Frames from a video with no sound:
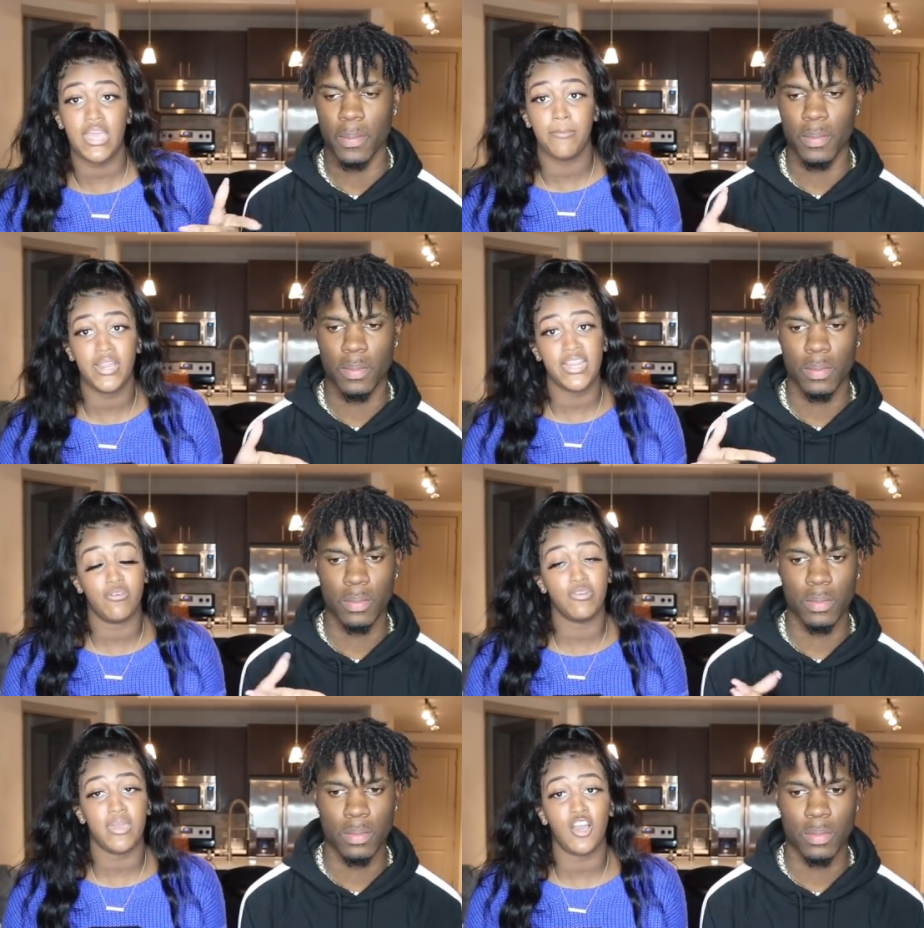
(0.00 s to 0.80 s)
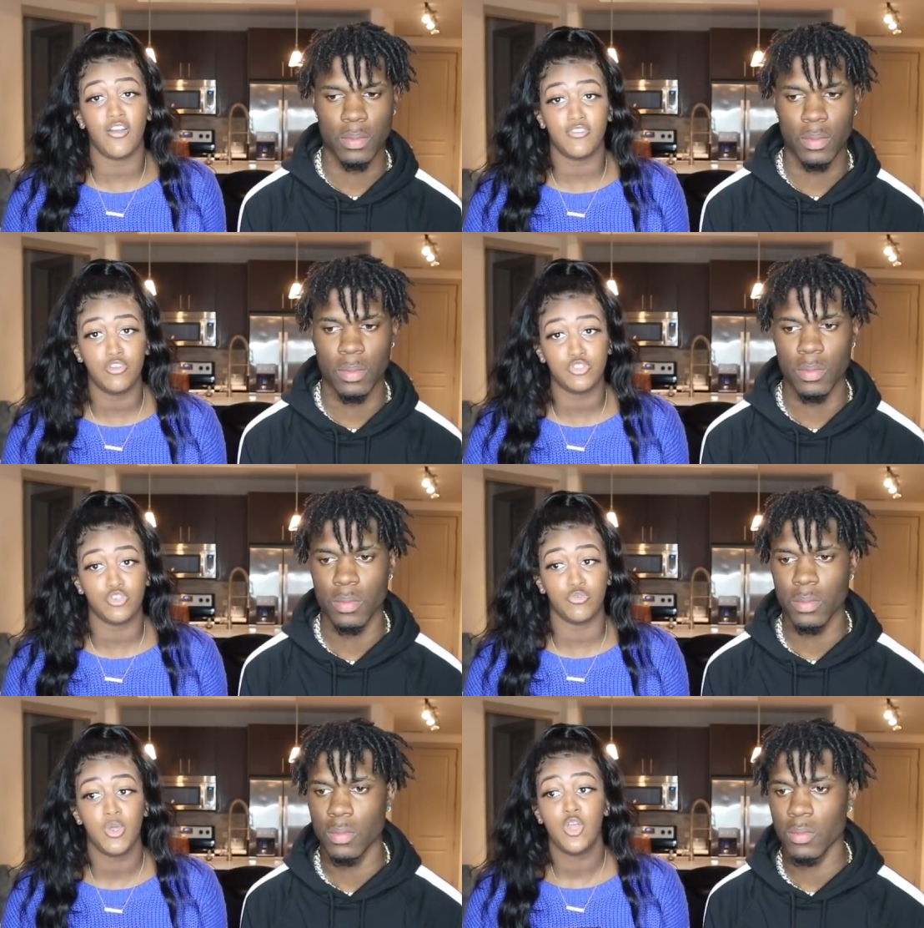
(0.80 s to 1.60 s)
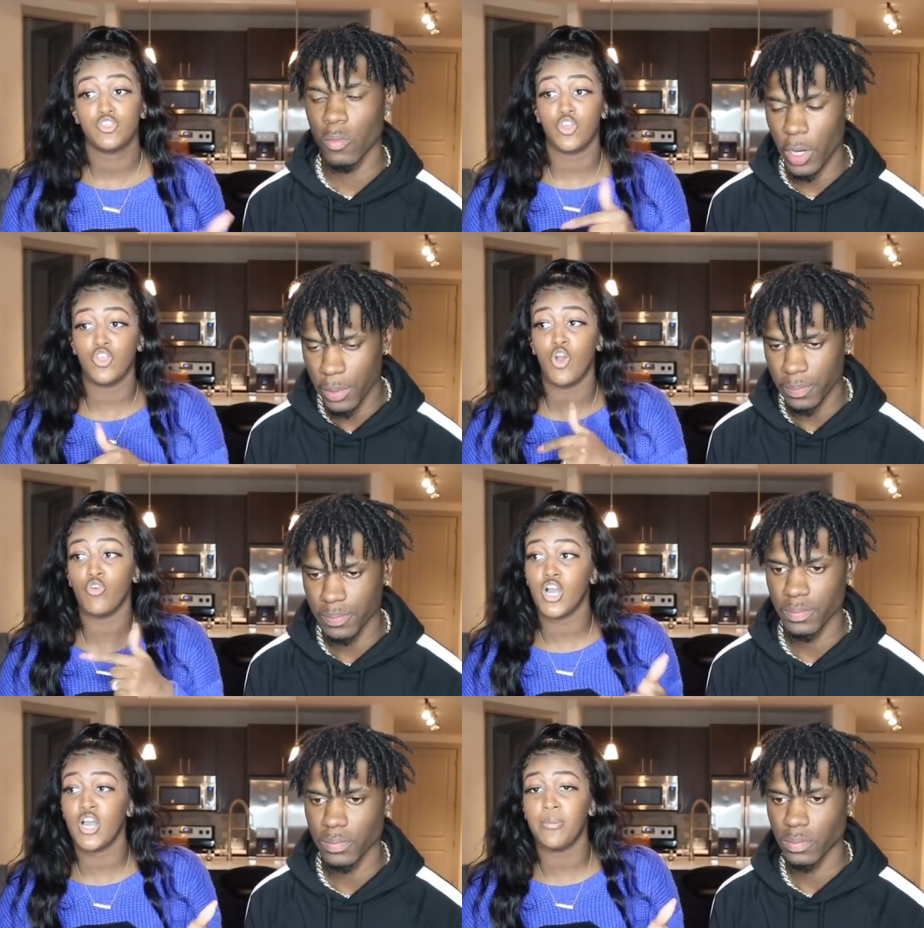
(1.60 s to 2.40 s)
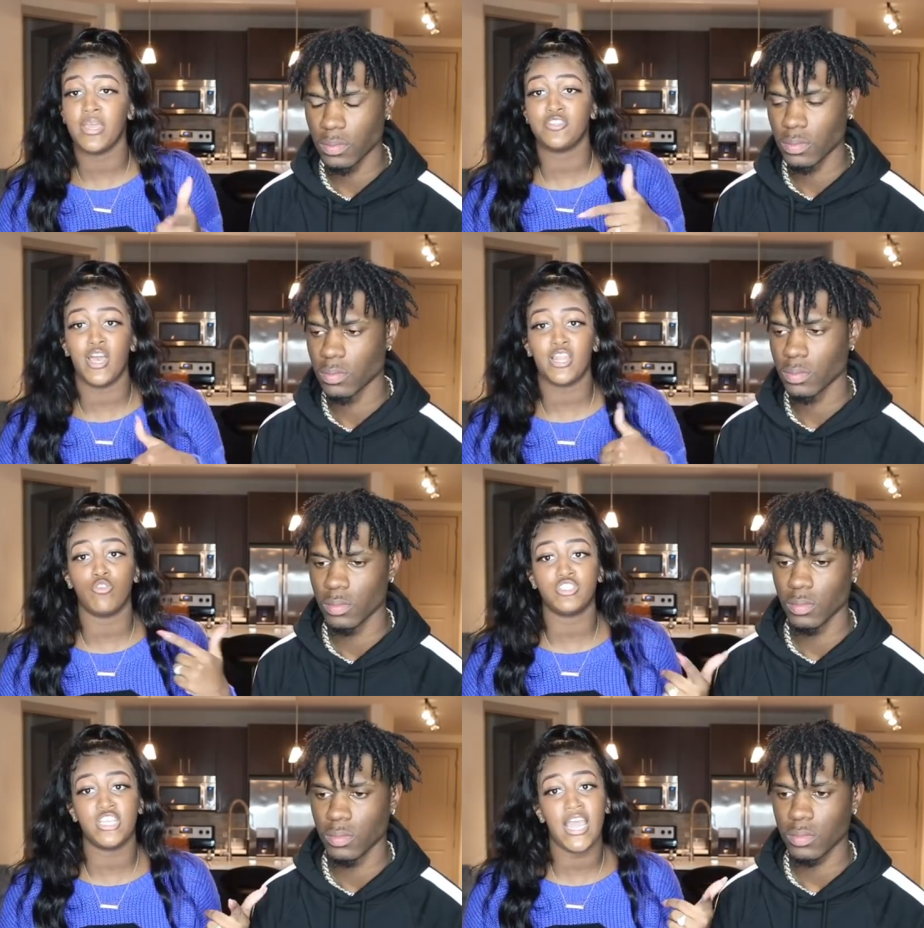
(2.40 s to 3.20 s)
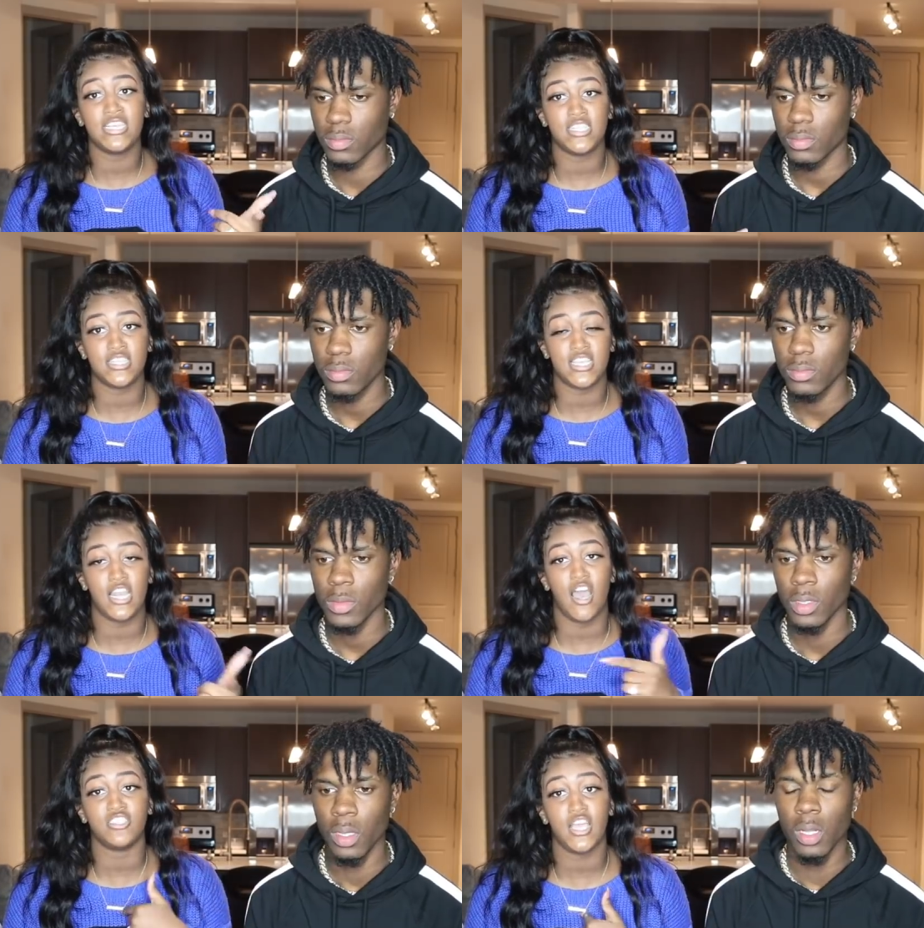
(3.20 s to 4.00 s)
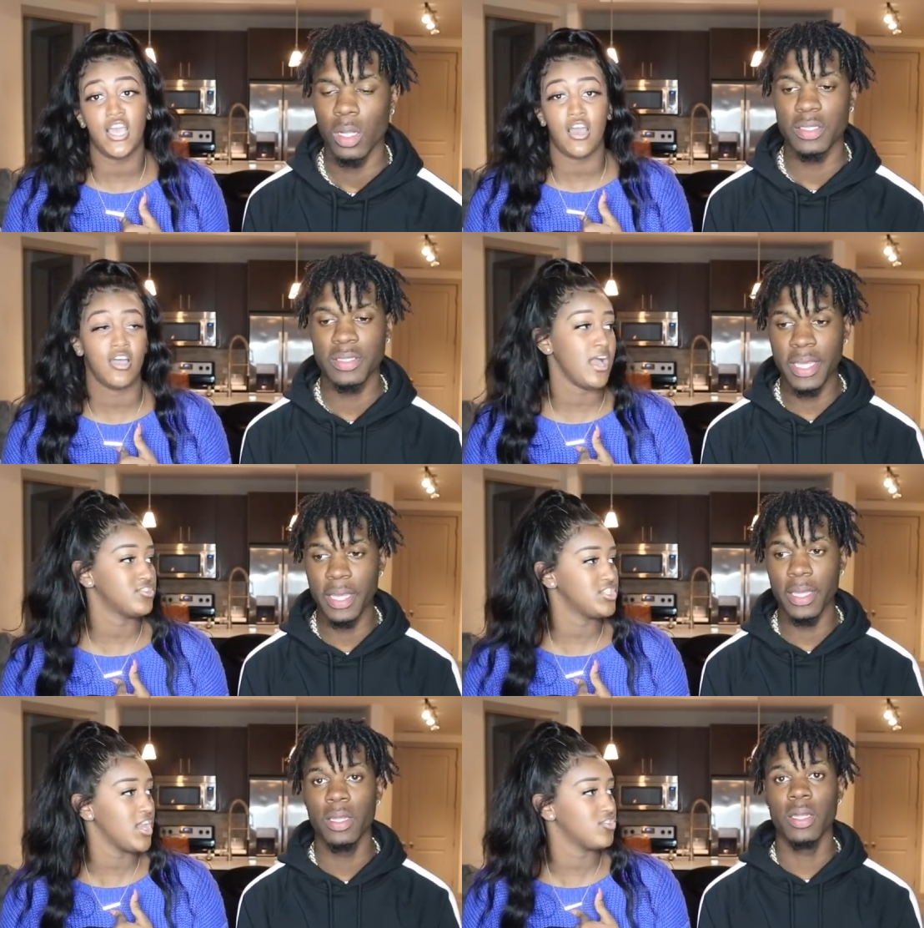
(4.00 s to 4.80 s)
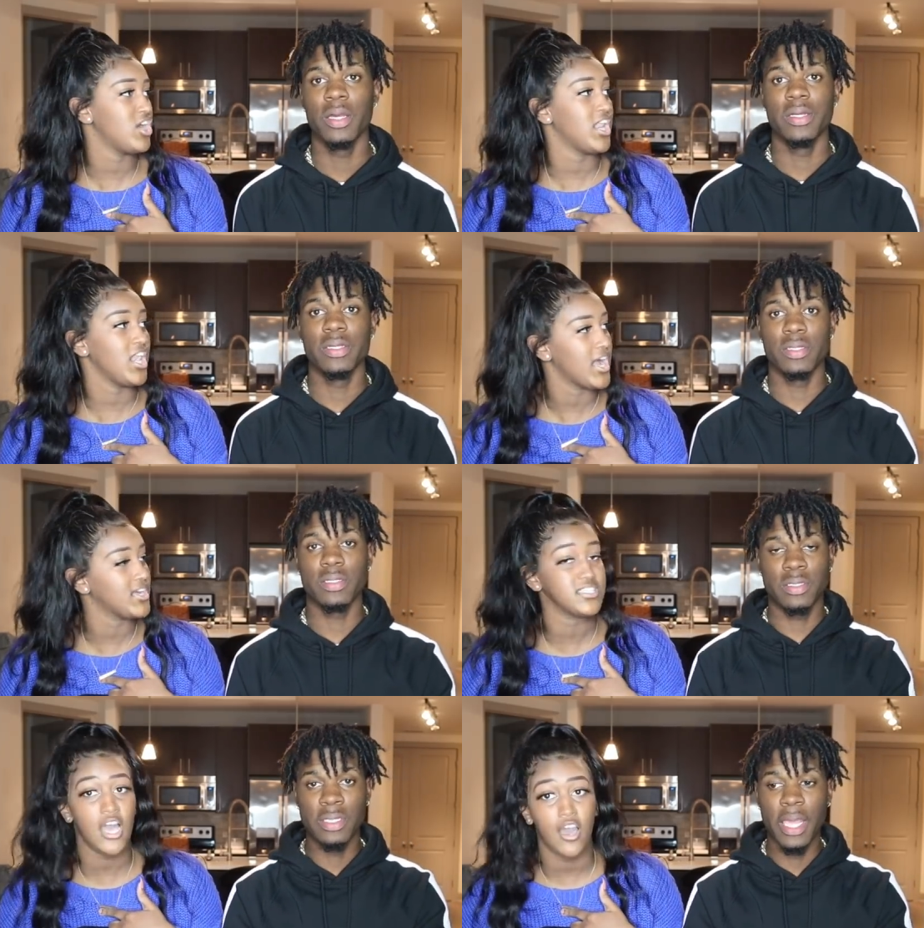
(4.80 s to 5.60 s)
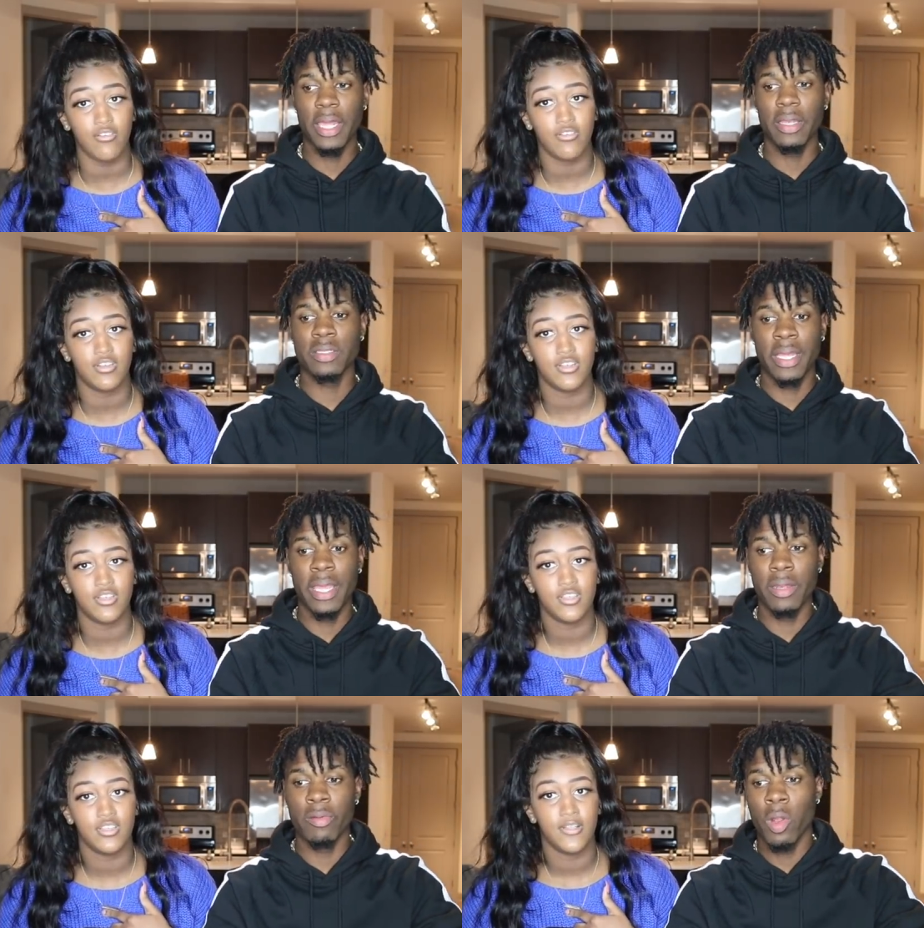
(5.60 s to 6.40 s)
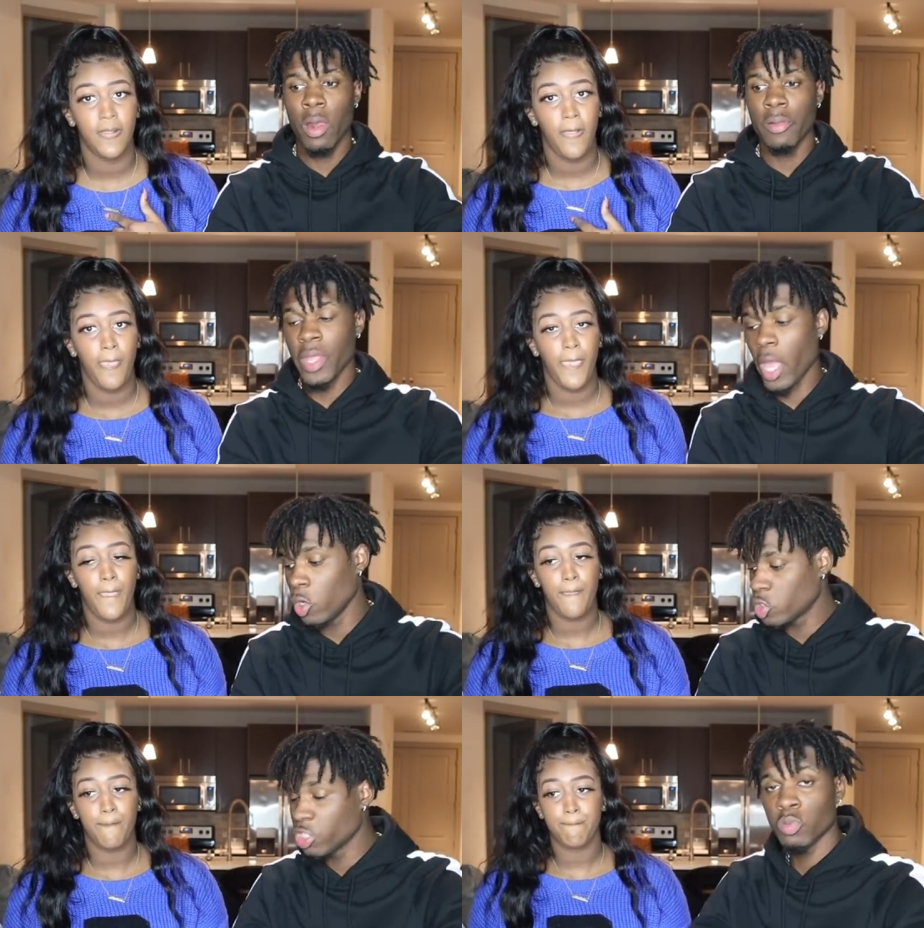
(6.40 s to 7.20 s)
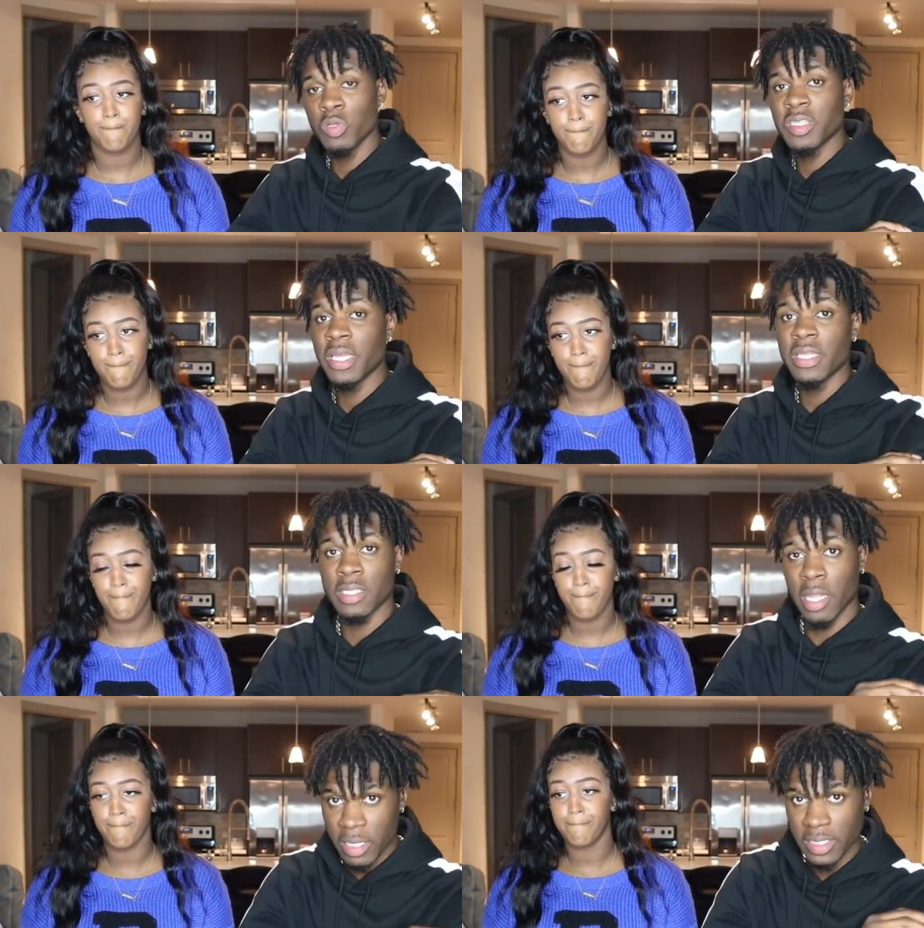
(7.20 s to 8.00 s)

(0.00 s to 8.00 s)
Speaker 1: that money that we make off YouTube. So you don't come and try to go change nothing on our channel on then, our channel trying to lock us out. Then
Speaker 2: then now since we sitting now